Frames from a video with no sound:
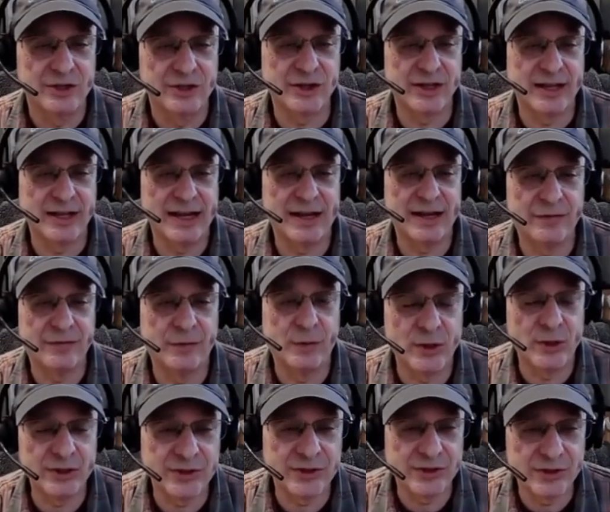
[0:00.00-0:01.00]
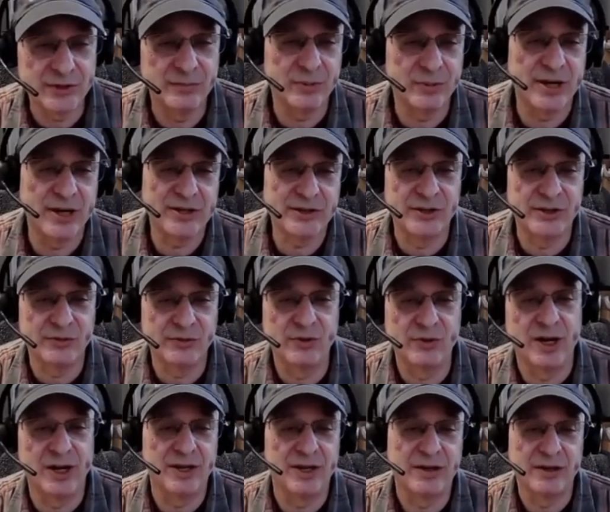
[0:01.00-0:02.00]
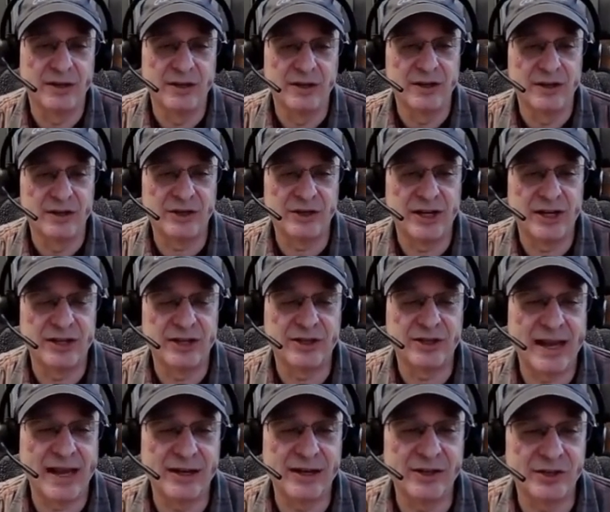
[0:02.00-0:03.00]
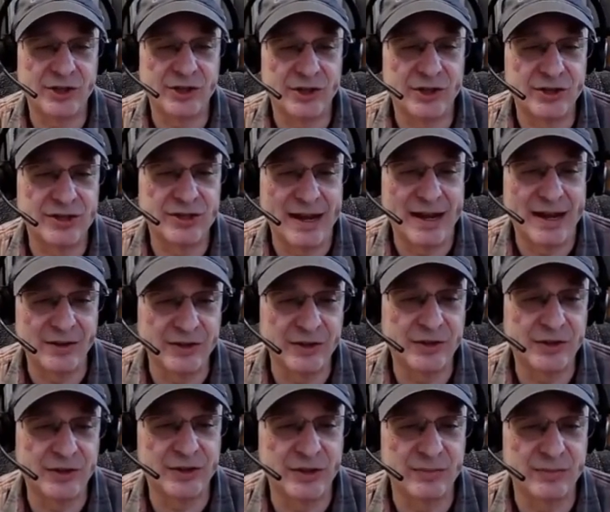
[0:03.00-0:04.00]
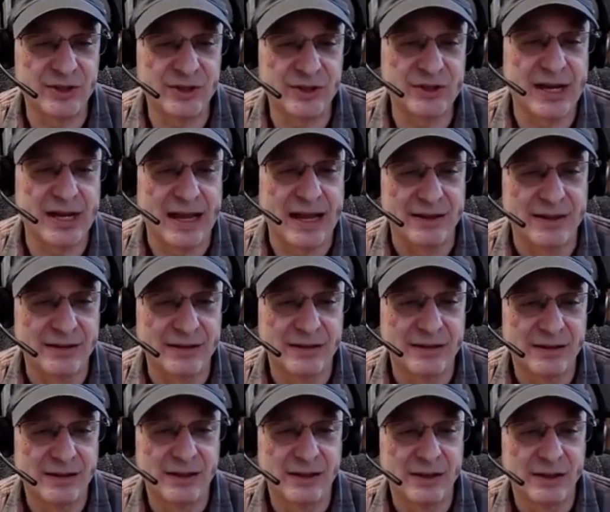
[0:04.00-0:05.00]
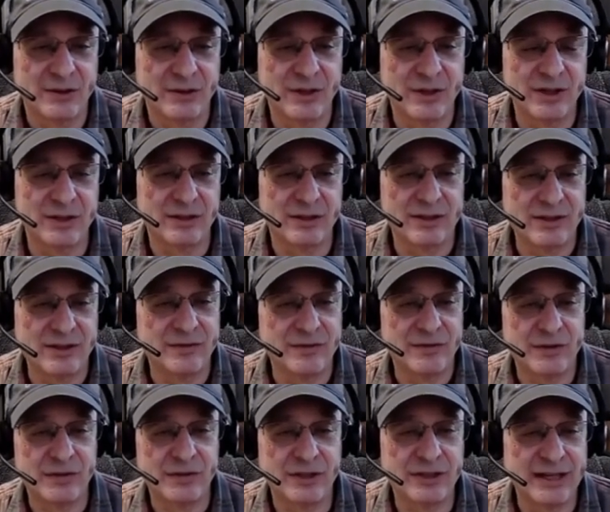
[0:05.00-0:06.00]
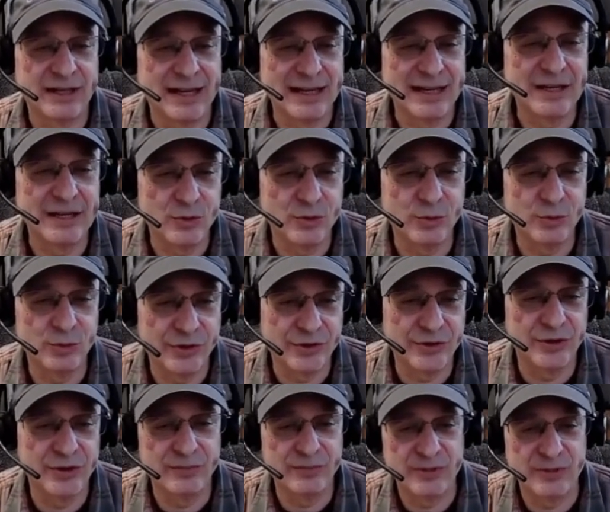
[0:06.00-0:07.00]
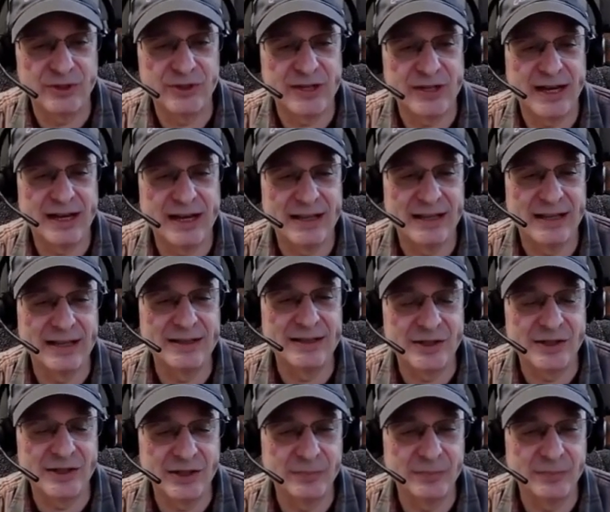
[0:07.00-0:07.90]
So they had to force the compressor to run. So they had to turn down the thermostat. Well, if you look at any cool thermostat, they